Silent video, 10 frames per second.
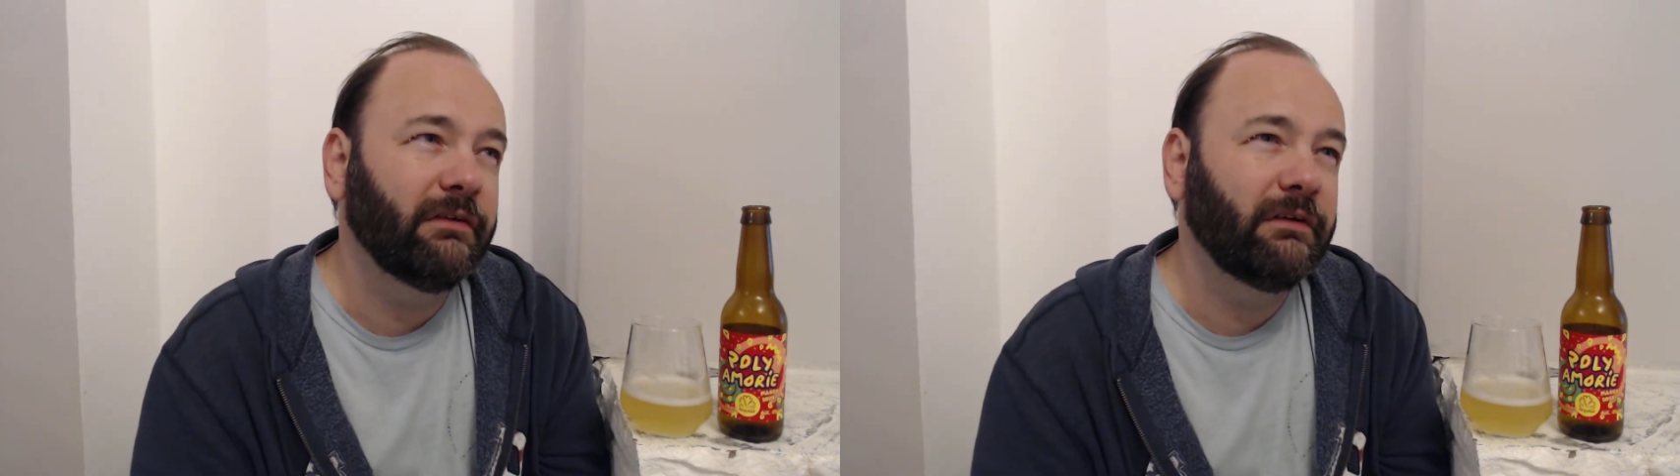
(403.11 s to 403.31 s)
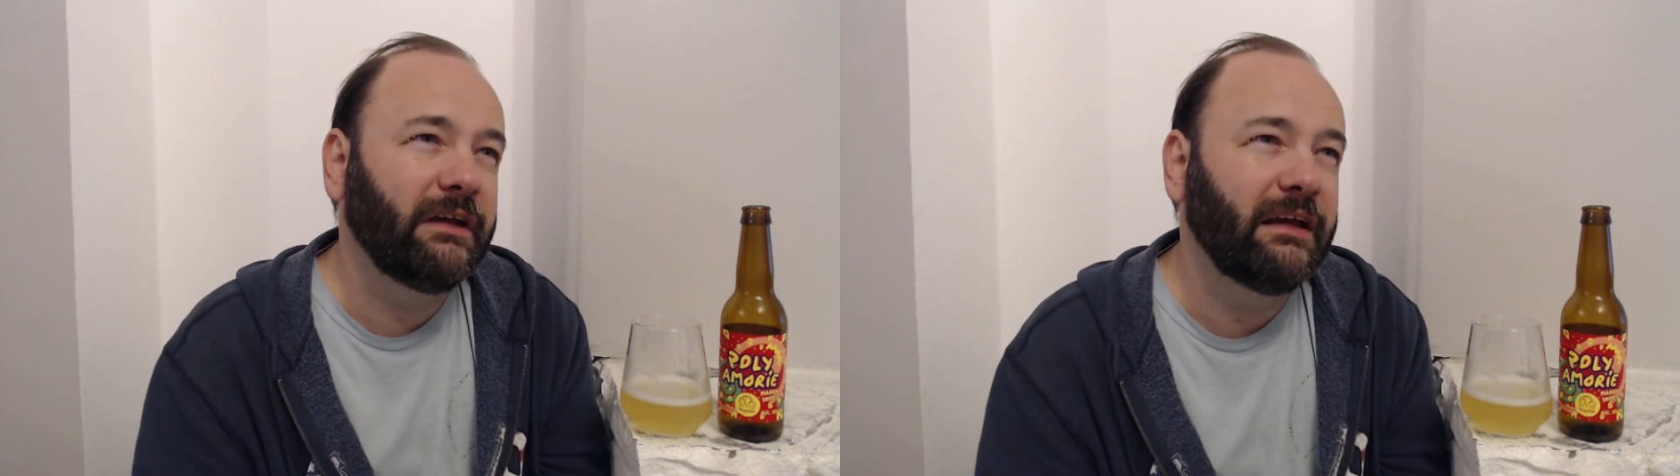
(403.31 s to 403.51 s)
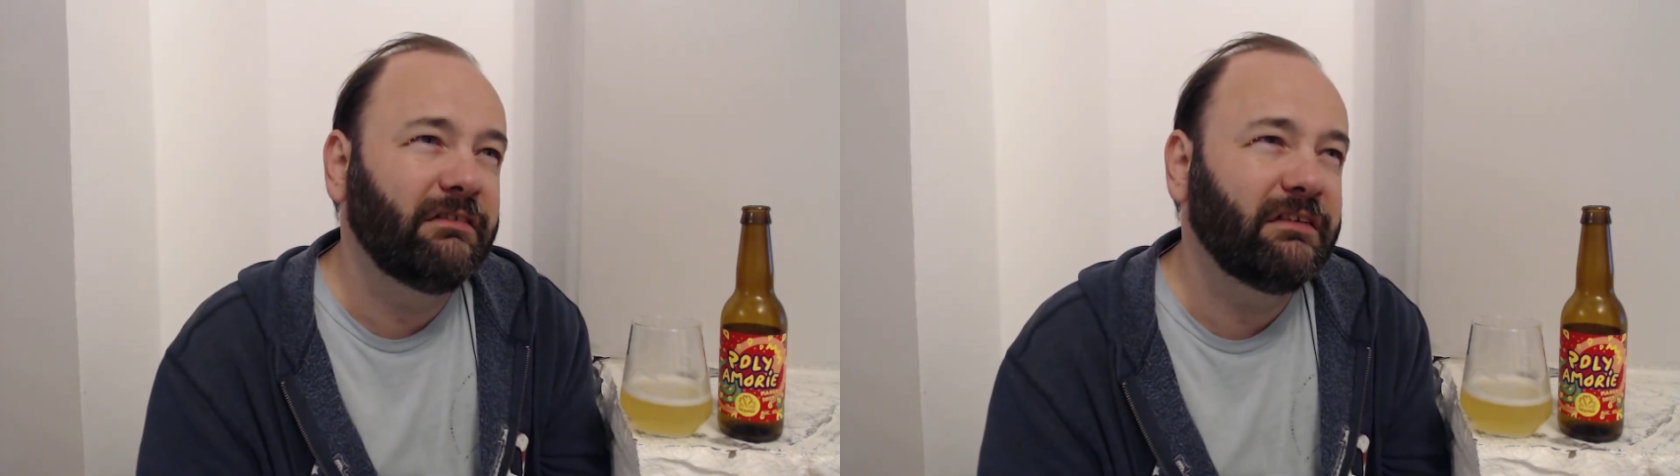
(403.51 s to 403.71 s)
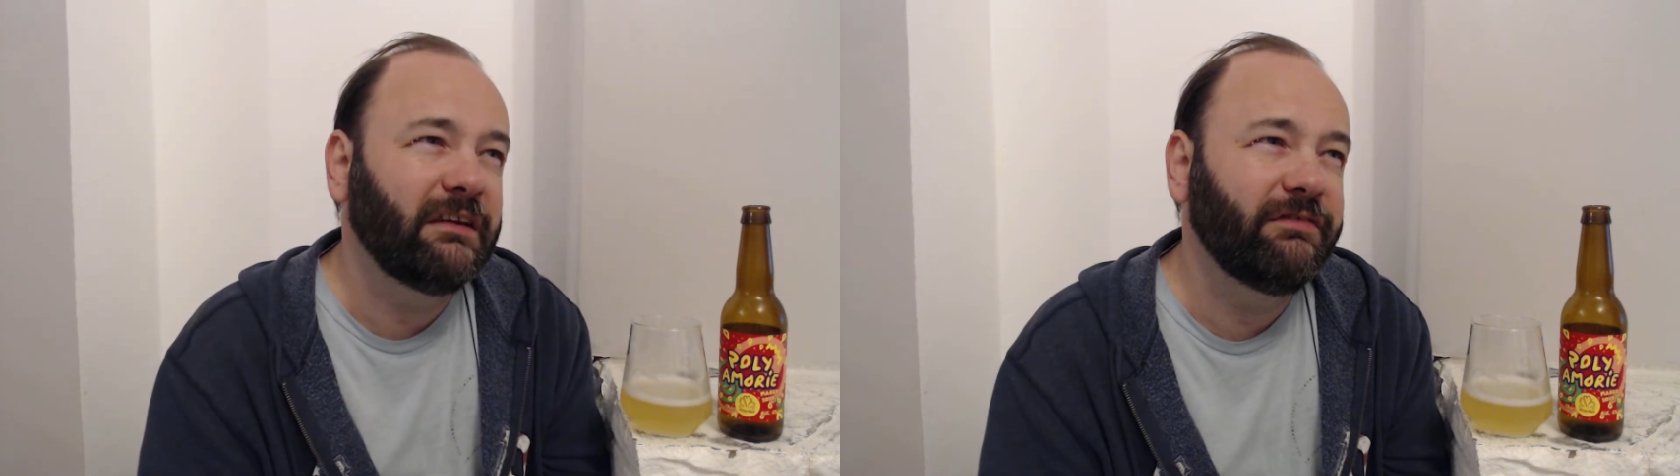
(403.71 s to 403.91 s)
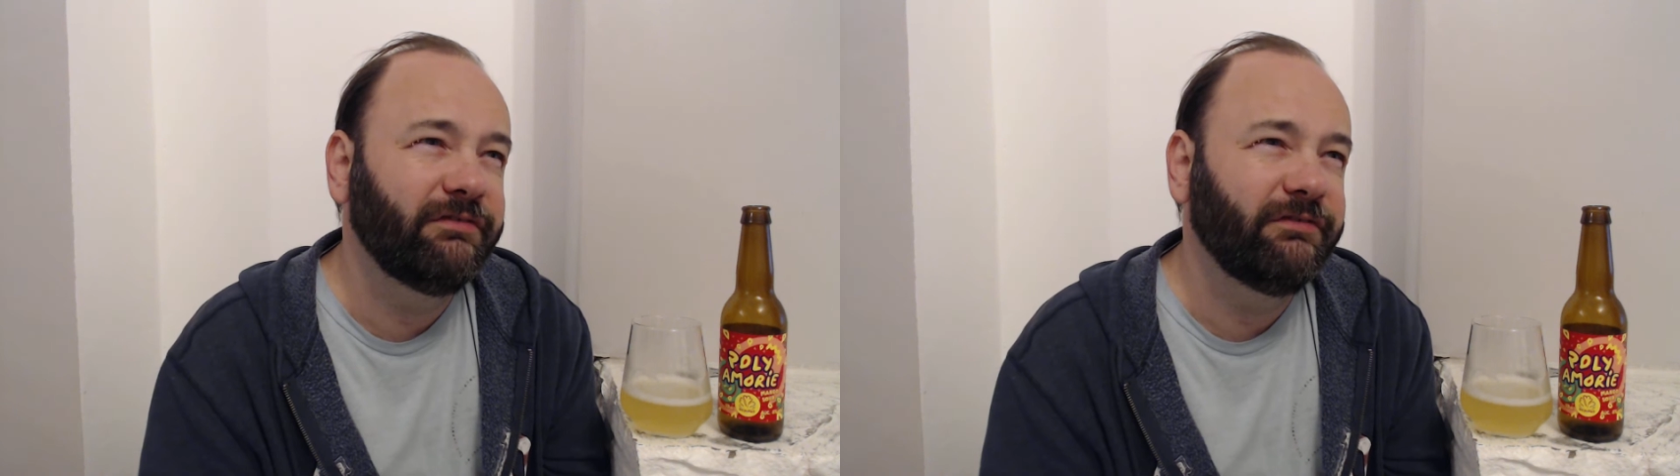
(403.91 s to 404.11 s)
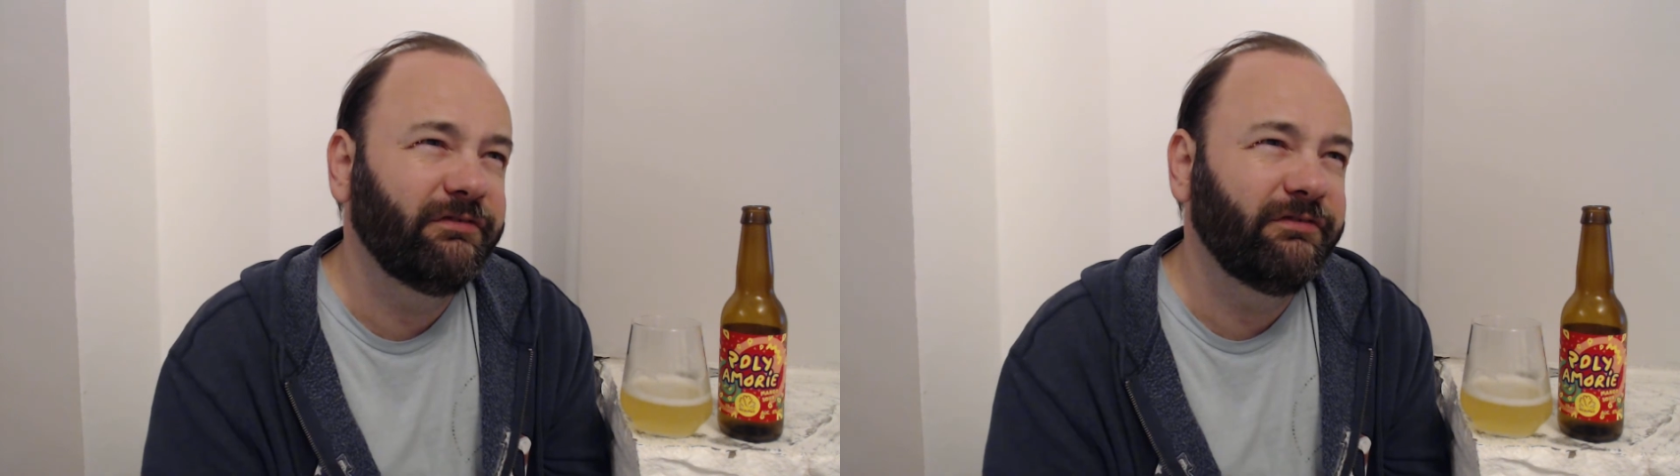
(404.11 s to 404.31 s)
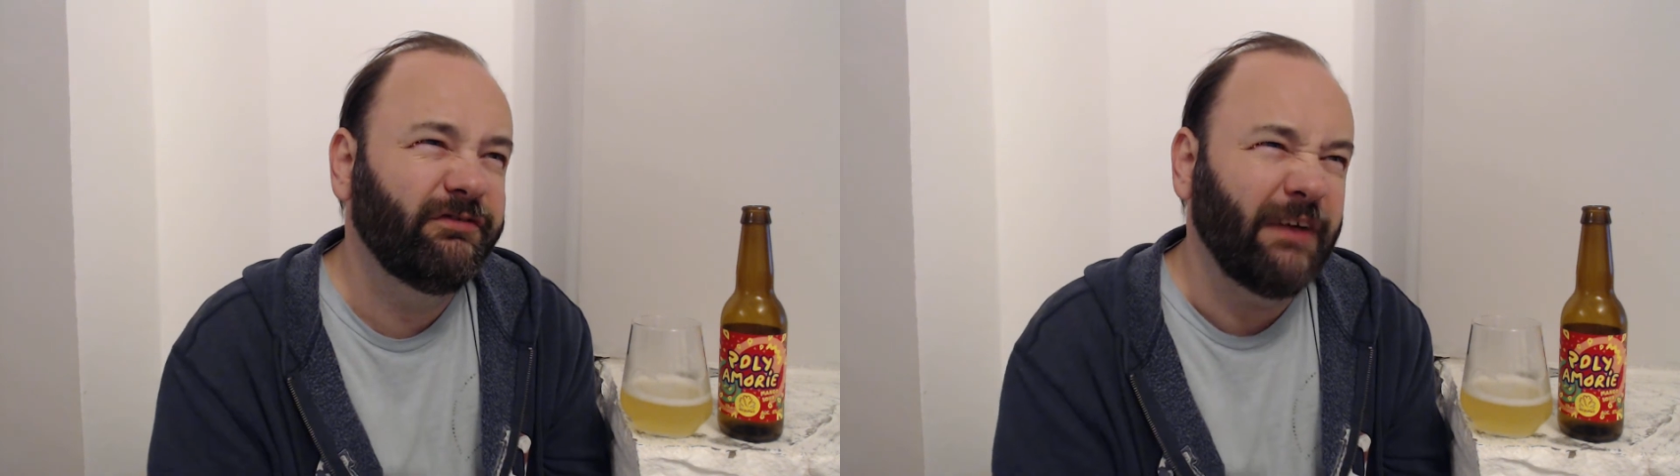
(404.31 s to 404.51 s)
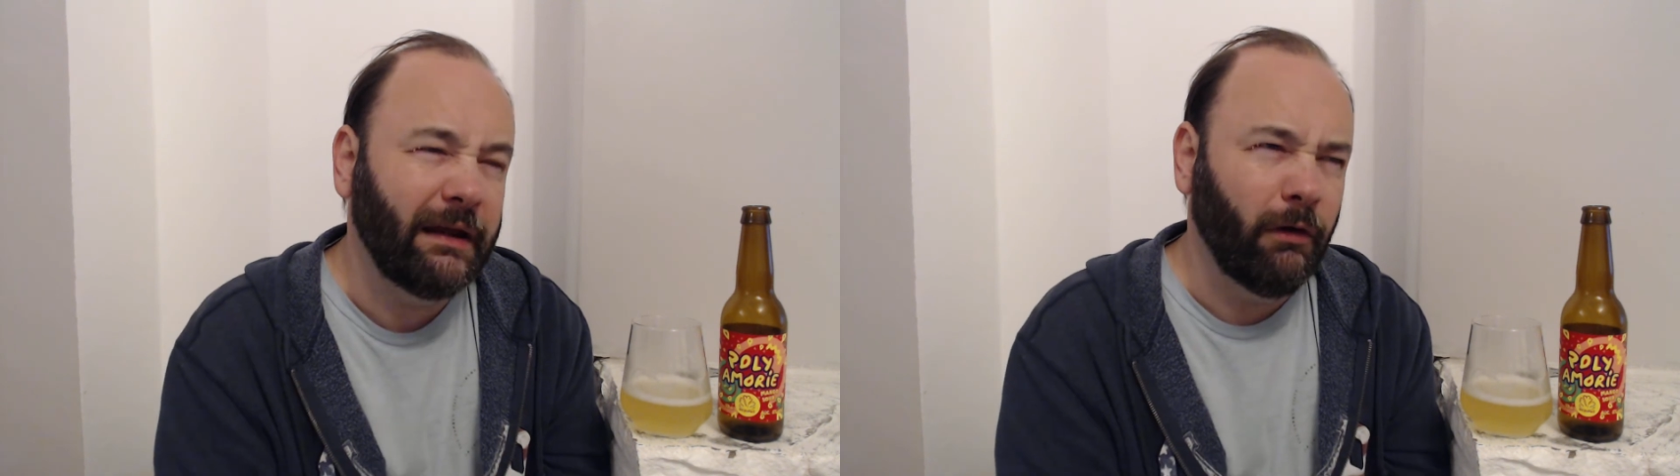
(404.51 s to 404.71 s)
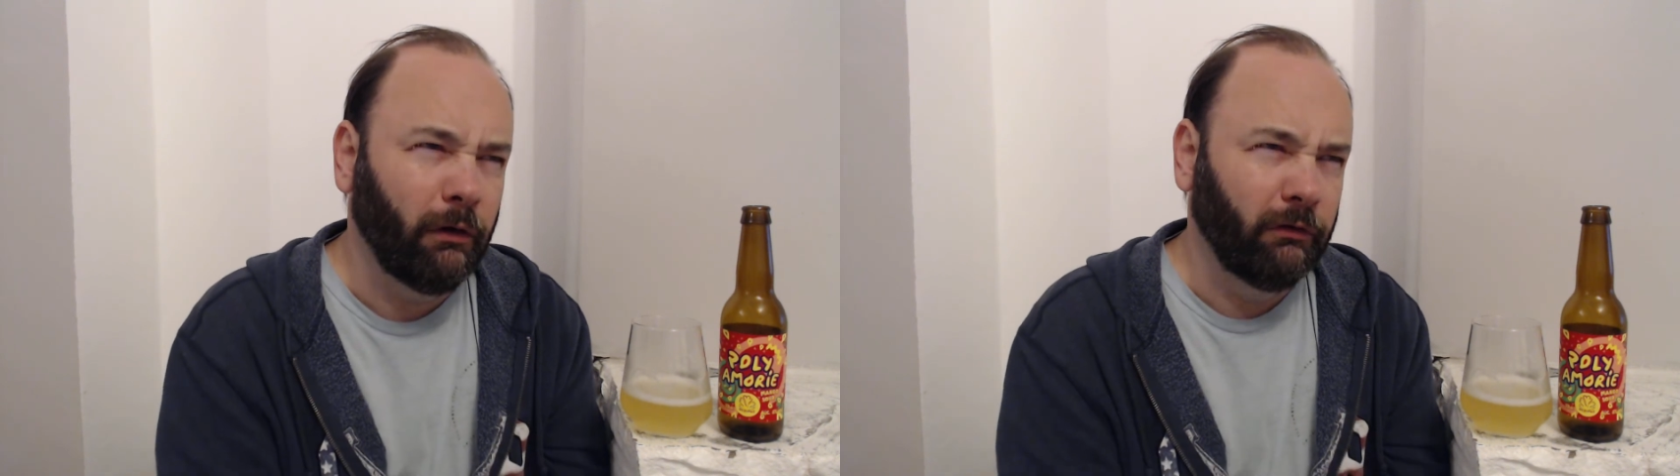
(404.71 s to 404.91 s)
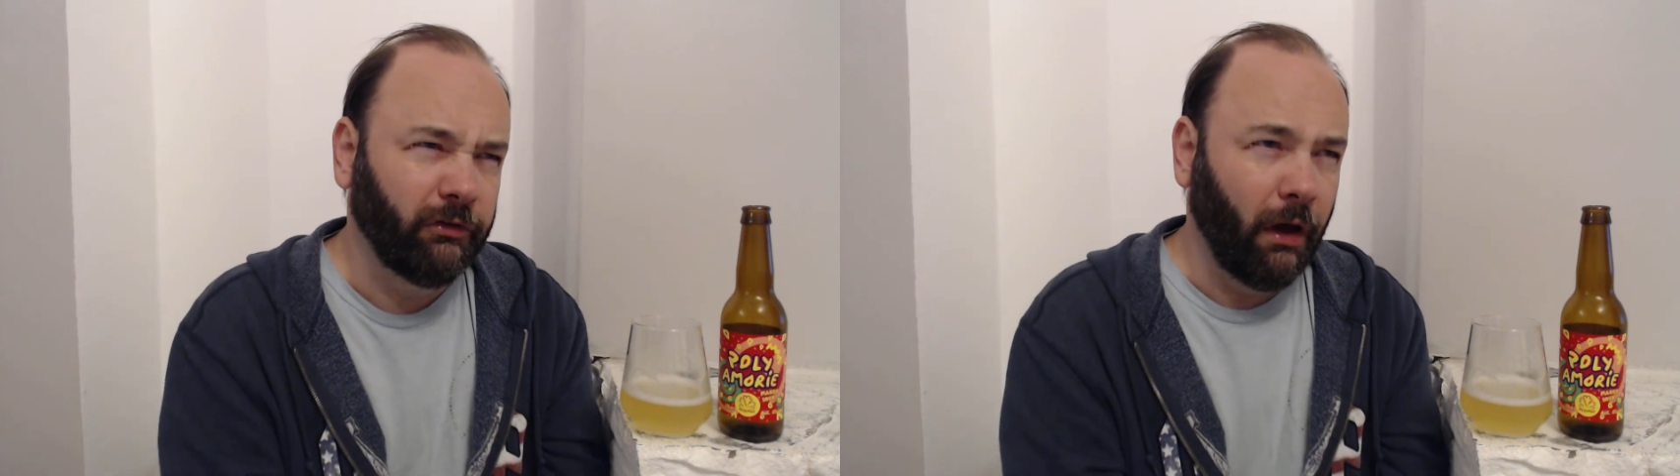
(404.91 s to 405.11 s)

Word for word: yeasty phenols.